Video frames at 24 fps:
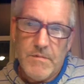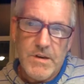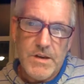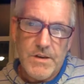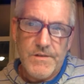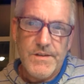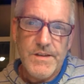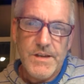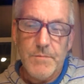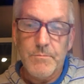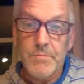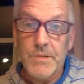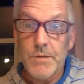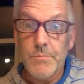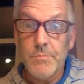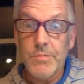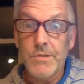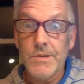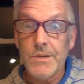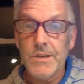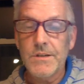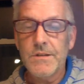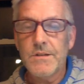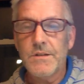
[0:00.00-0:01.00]
Simply
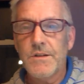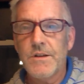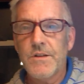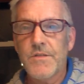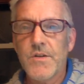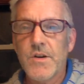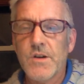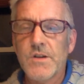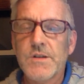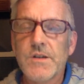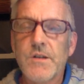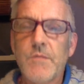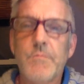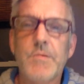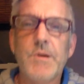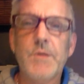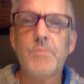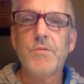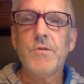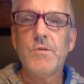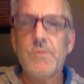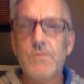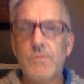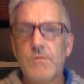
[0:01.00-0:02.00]
put, there are some
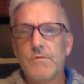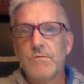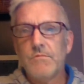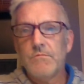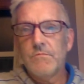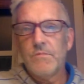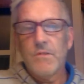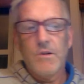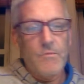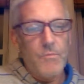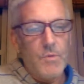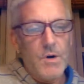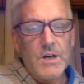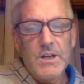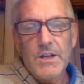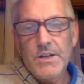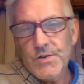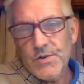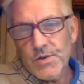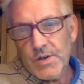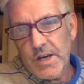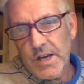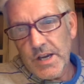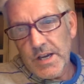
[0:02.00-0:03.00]
people who are well
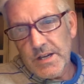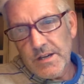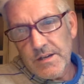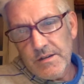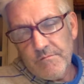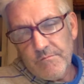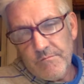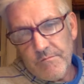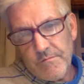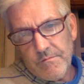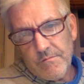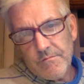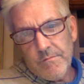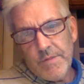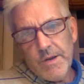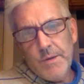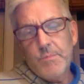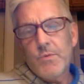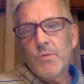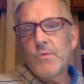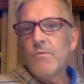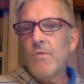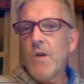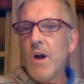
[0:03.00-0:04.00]
educated and
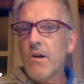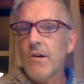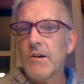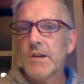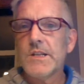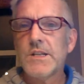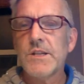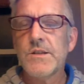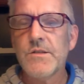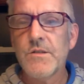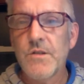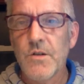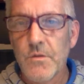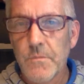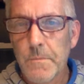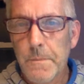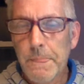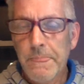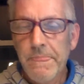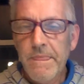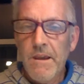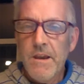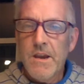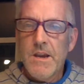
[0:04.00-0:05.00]
people who aren't. So
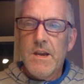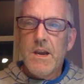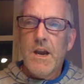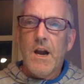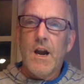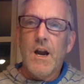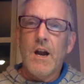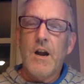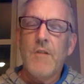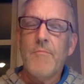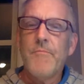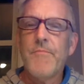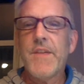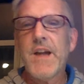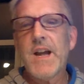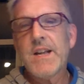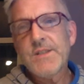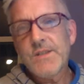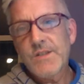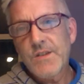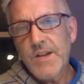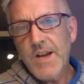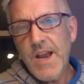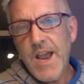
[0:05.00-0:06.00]

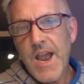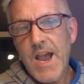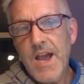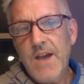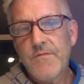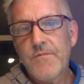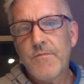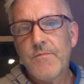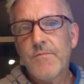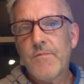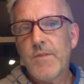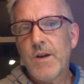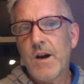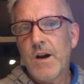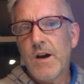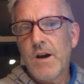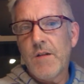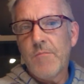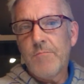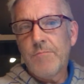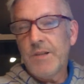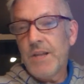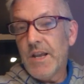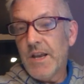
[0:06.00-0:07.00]
that's going to have
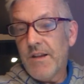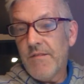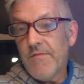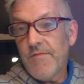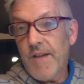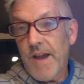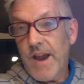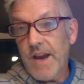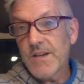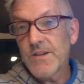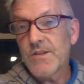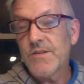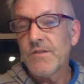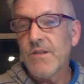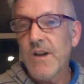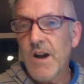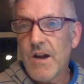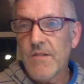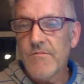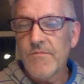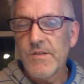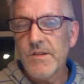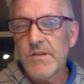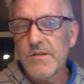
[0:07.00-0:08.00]
play a factor,
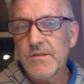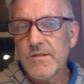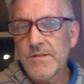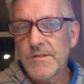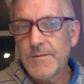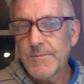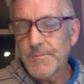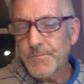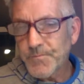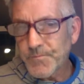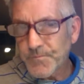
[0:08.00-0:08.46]
obviously.